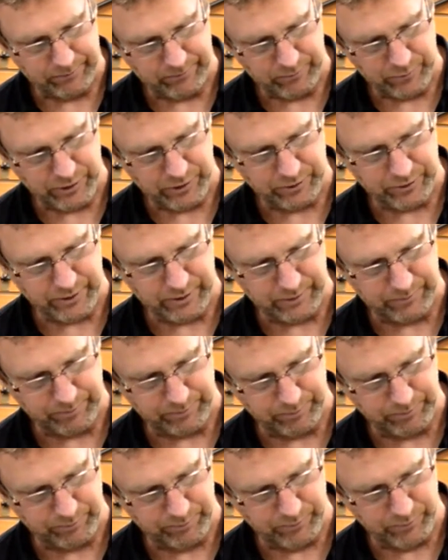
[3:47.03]
We're just going
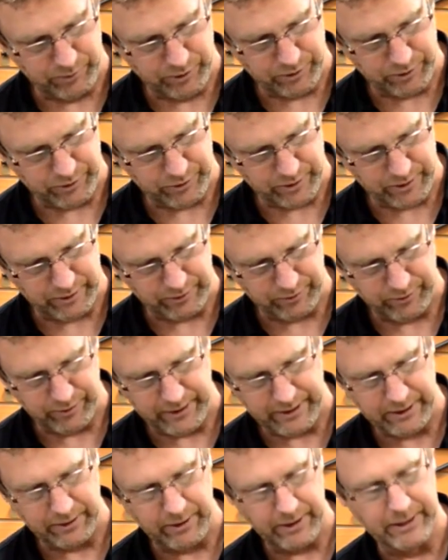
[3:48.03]
to stick
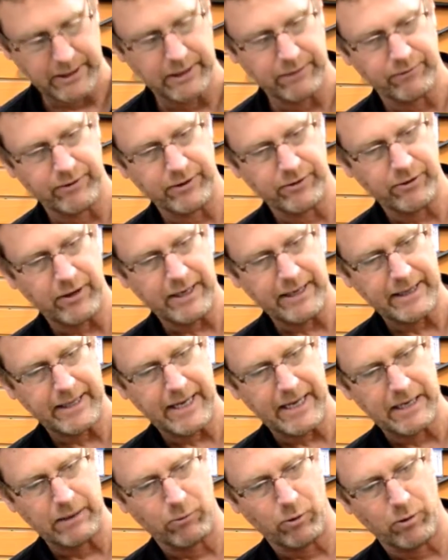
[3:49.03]
it on in. If it's like
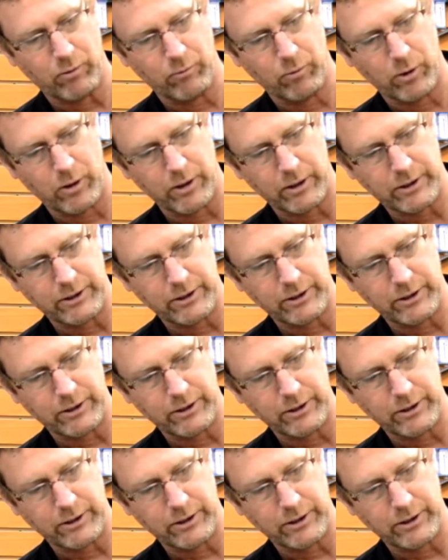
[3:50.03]
that, it won't work.